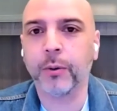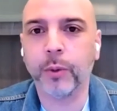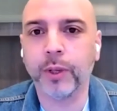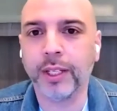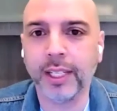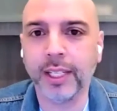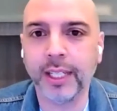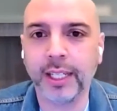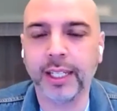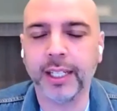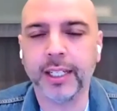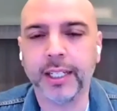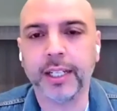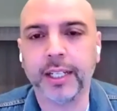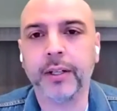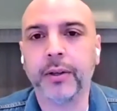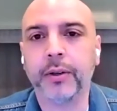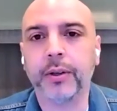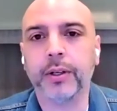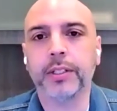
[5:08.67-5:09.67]
we need in
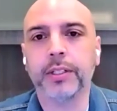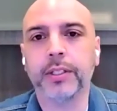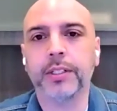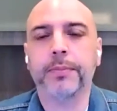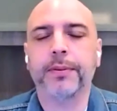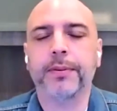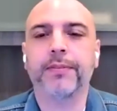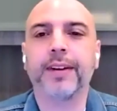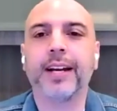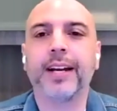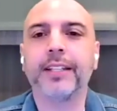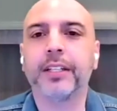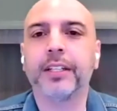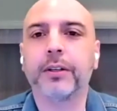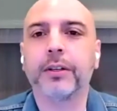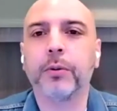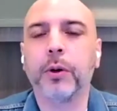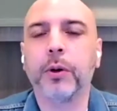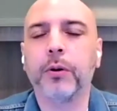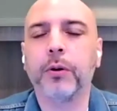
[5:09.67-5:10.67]
order to provide the
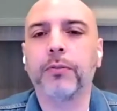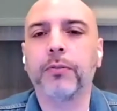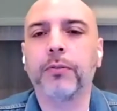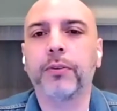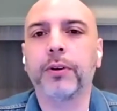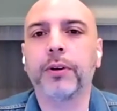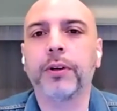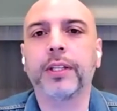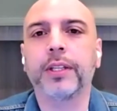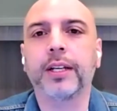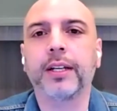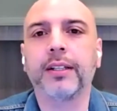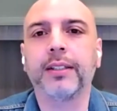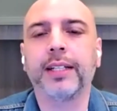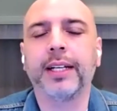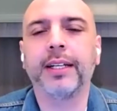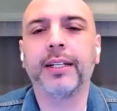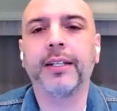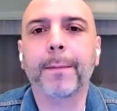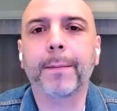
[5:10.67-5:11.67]
quote for the client.